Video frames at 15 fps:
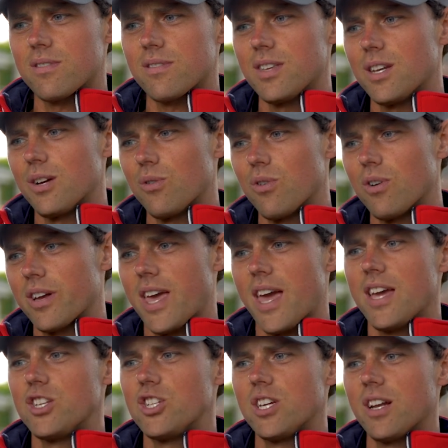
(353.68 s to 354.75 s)
you know, or a
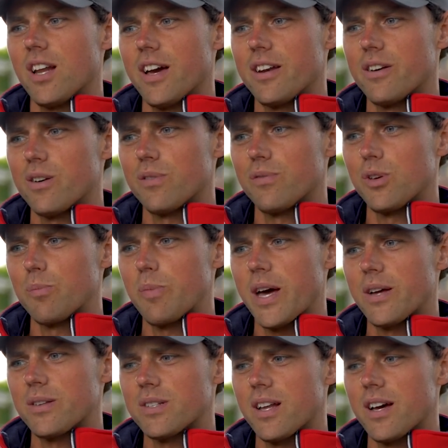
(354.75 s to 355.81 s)
kg lighter or a few
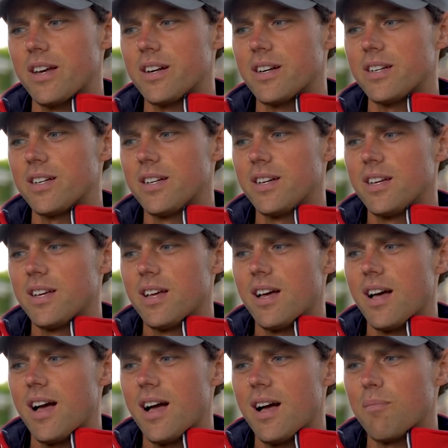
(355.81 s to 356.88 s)
pounds lighter,
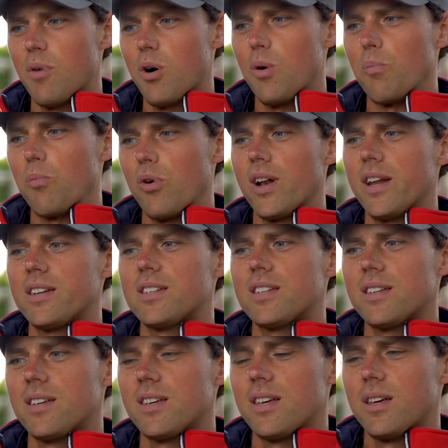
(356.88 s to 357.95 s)
oh brilliant,
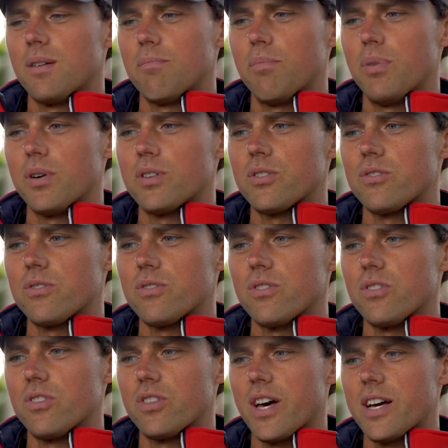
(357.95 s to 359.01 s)
but
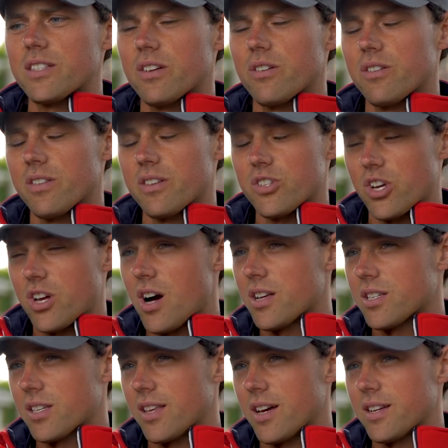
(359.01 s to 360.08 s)
there's a
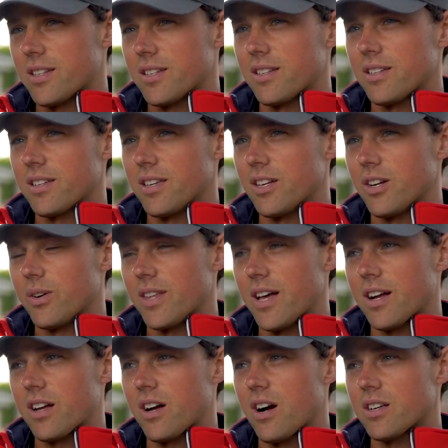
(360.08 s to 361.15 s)
cost to that, you know, and
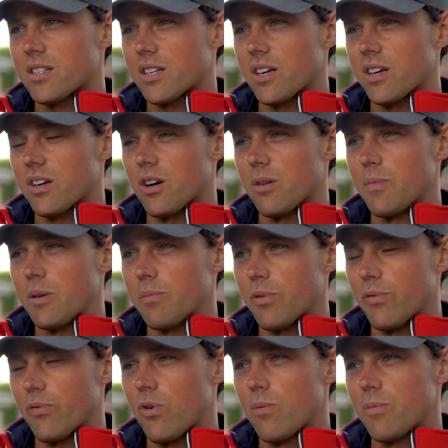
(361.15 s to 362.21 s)
that cost can come in
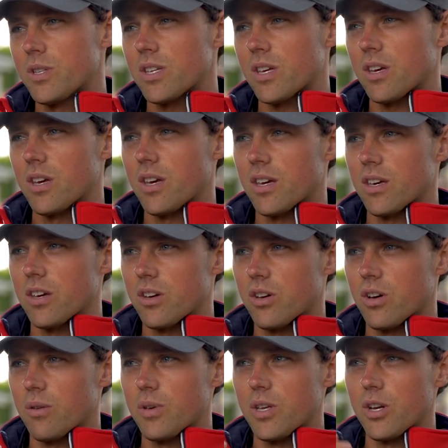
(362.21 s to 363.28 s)
performance, it can
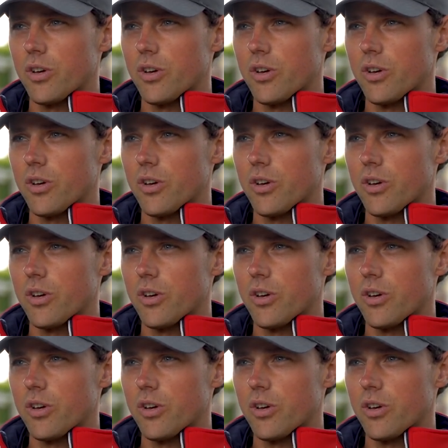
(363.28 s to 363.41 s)
come, you know,